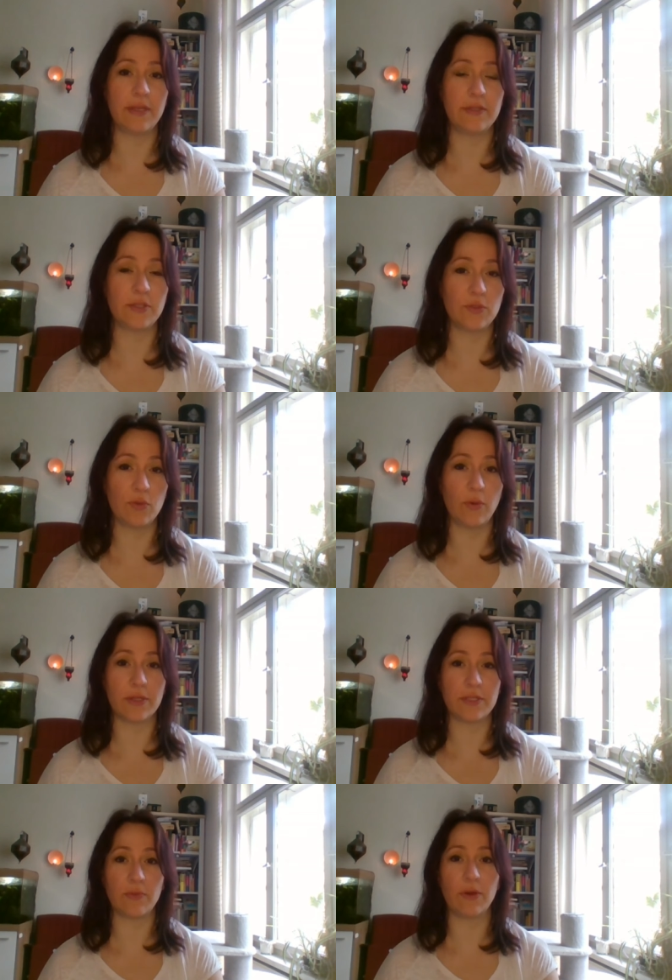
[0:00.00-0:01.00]
minutes
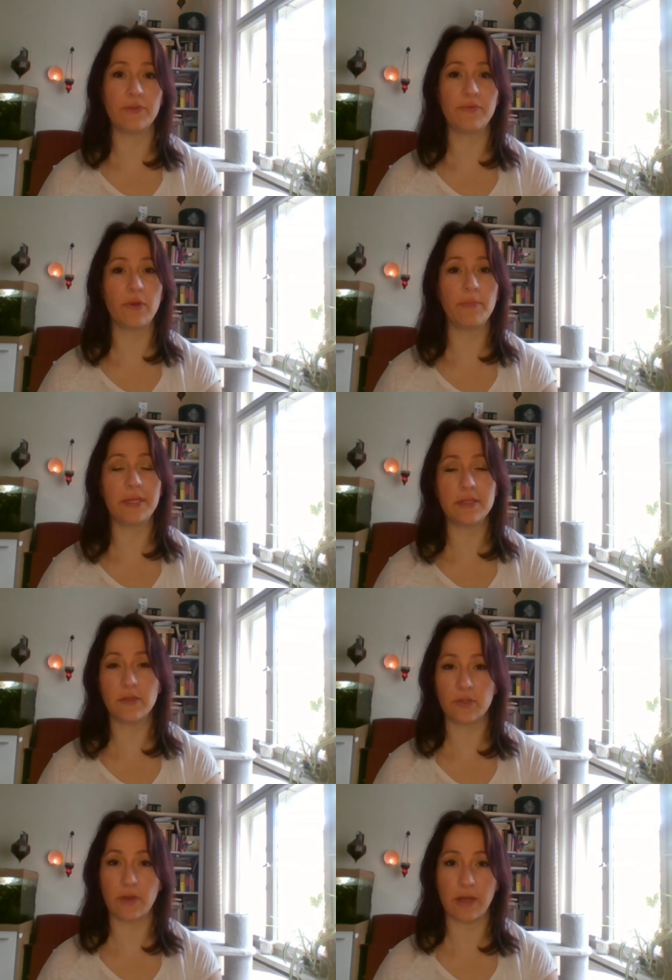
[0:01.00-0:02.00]
towards the waterfall, but it's
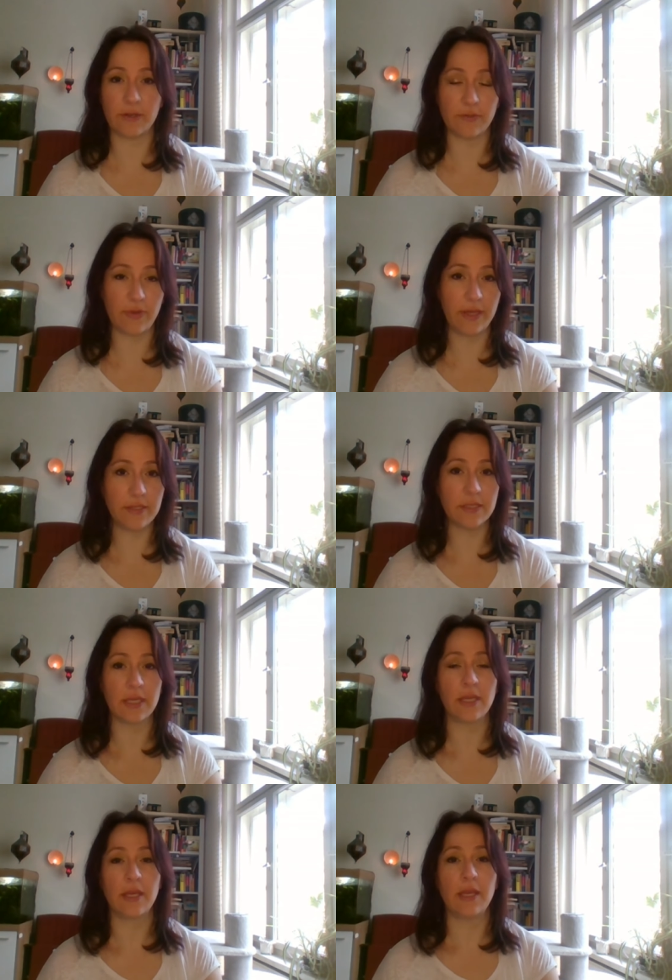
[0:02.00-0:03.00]
not so hard to find.
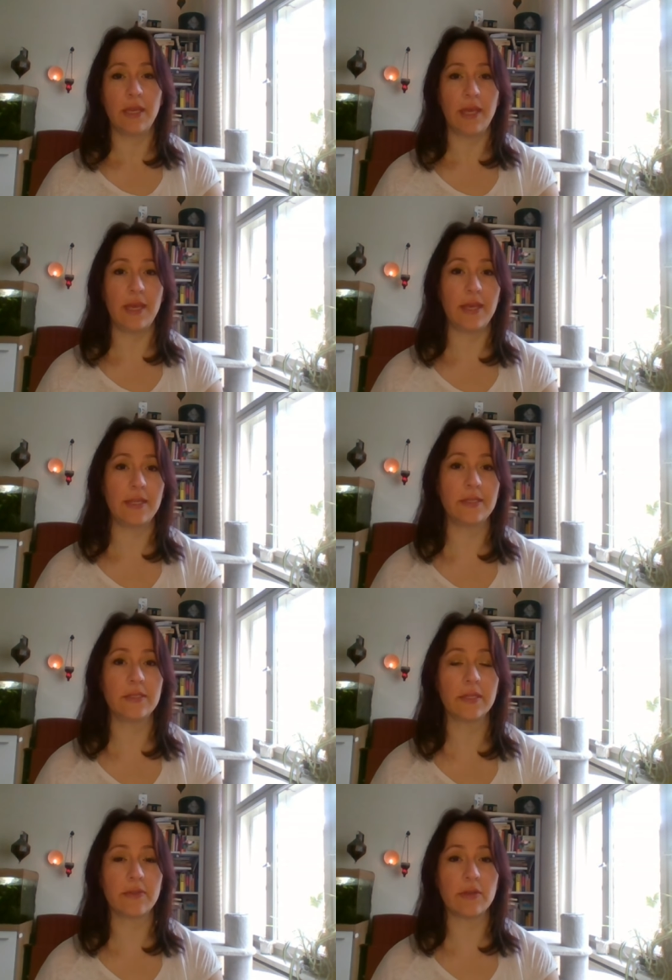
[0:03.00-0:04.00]

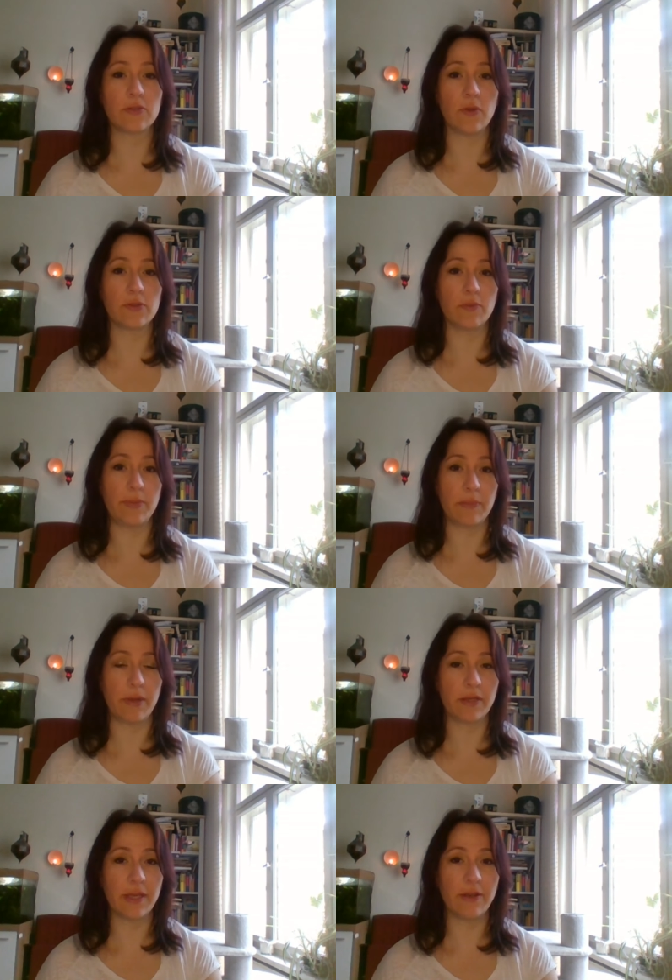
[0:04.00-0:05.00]
And there's also a big
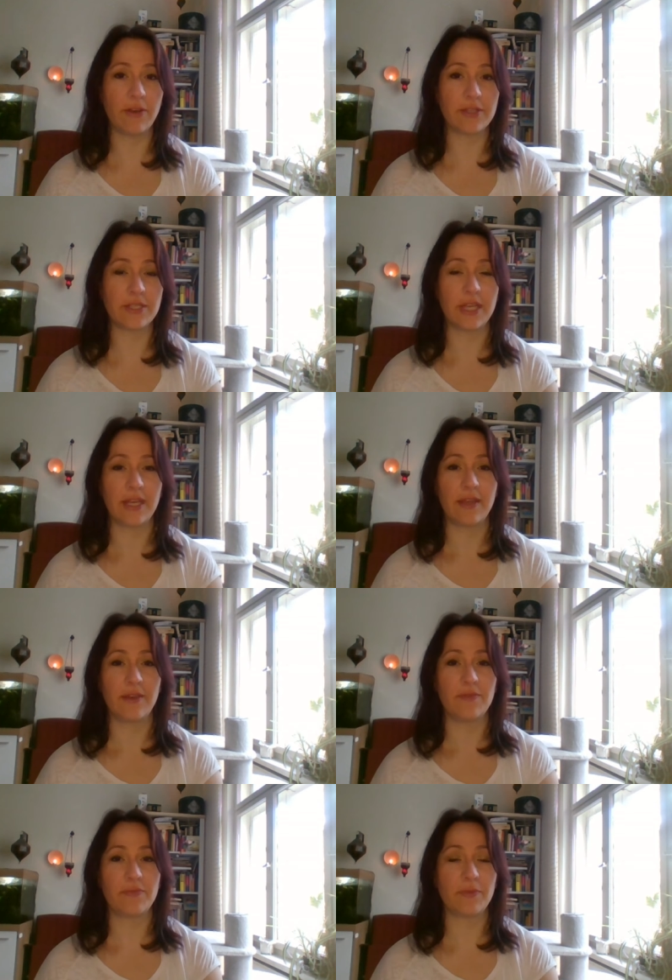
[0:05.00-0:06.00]
parking lot.
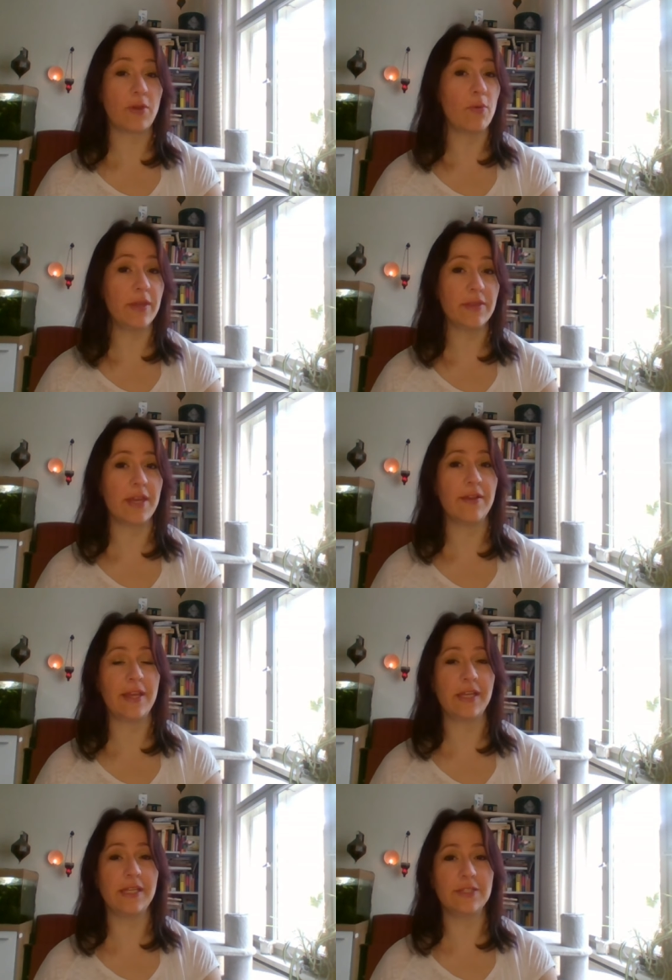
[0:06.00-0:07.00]
Going there,
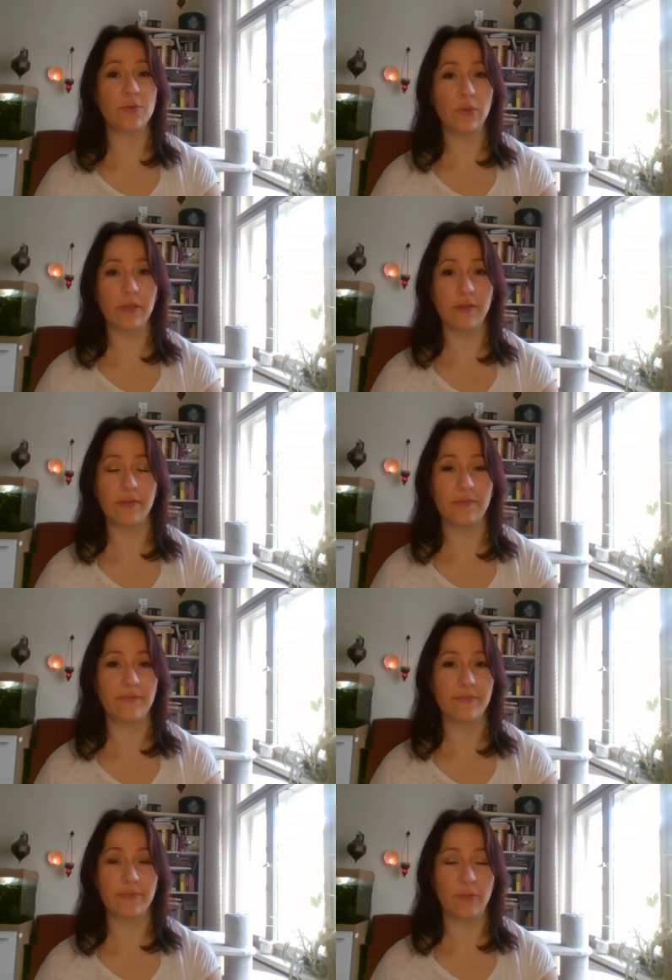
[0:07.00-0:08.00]
at least Google
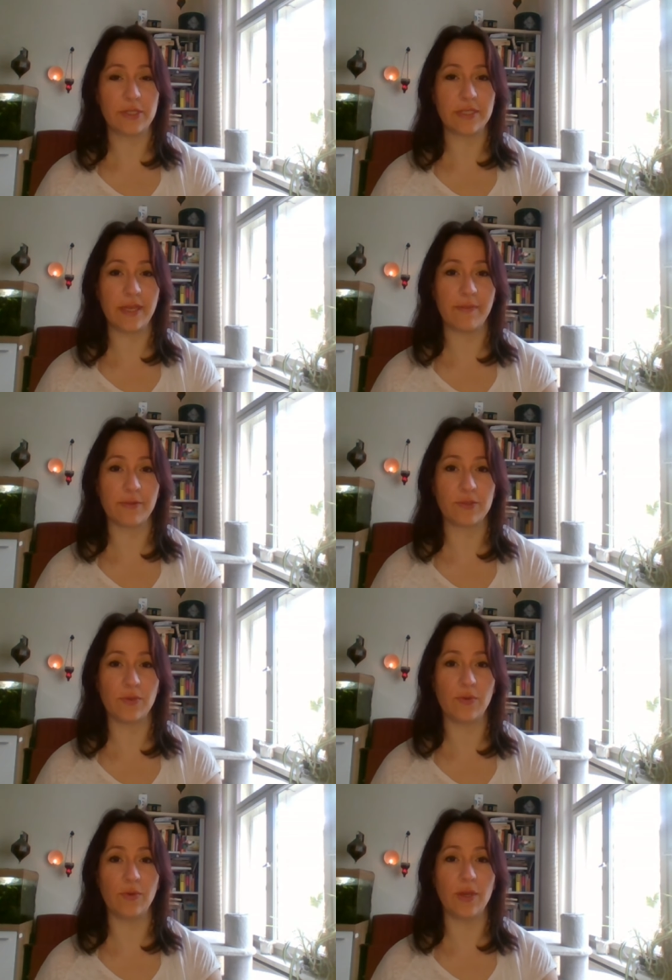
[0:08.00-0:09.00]
wasn't able
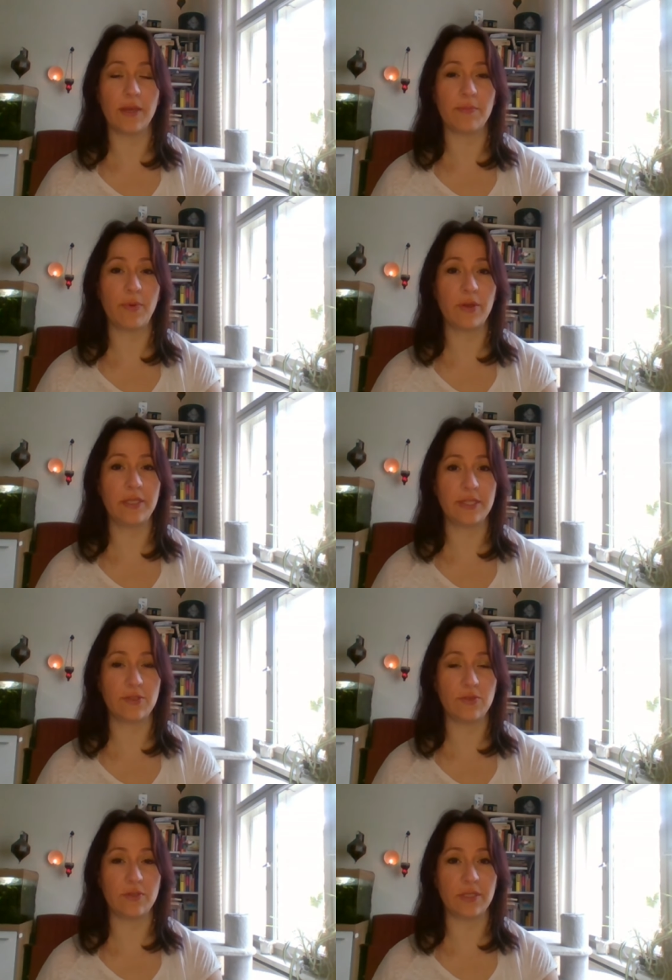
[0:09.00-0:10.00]
to point
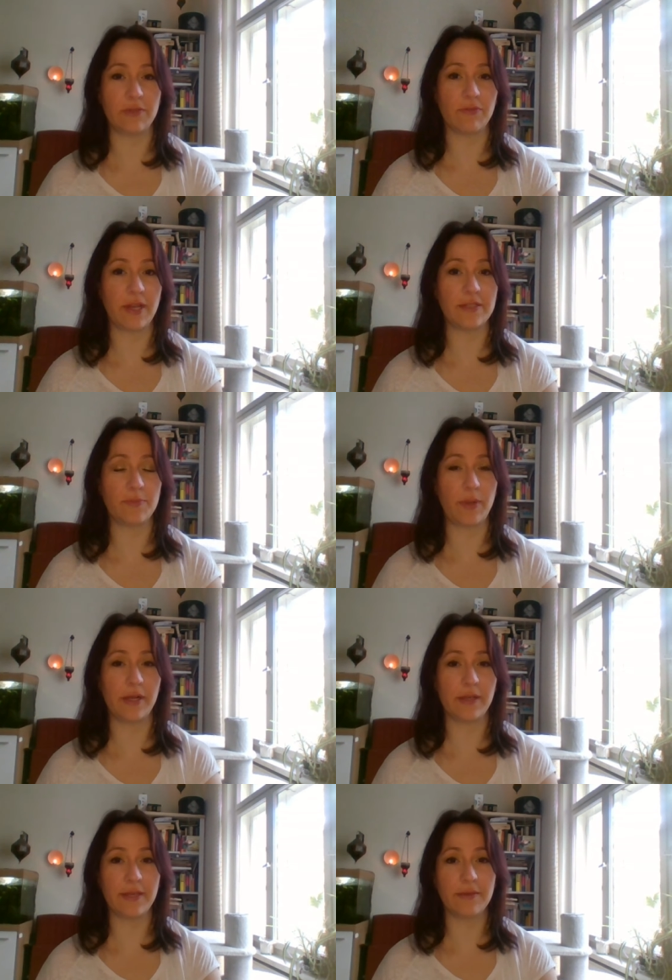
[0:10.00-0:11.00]
us to the right
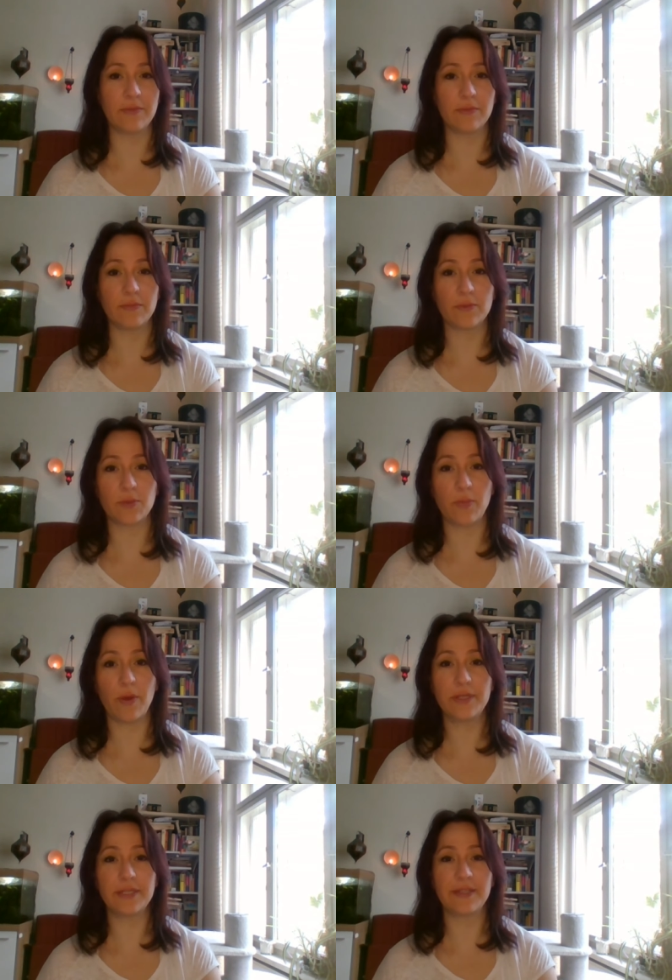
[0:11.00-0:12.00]
parking
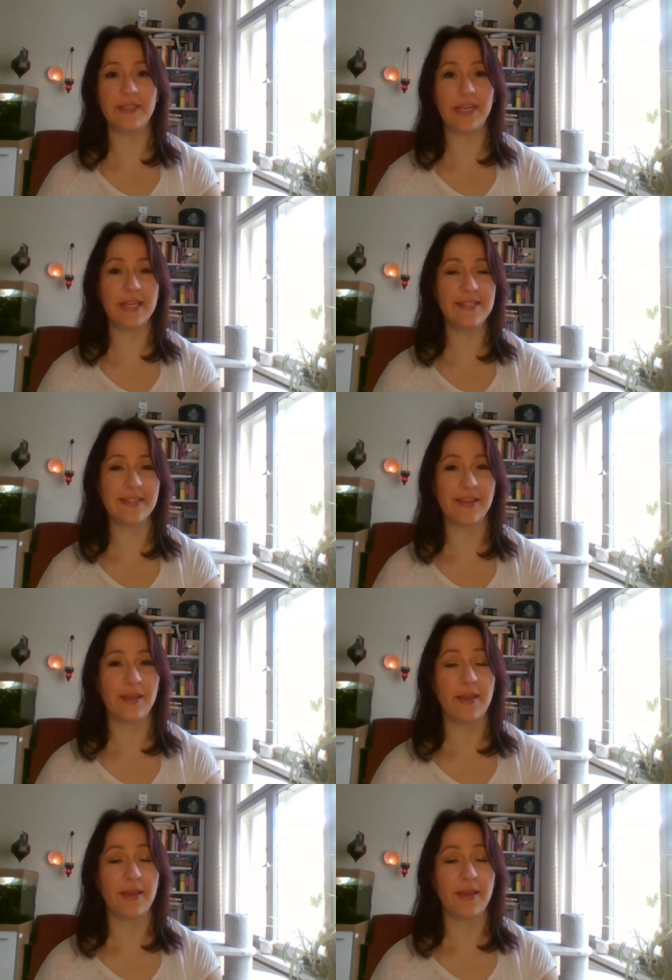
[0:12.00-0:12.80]
spot yet,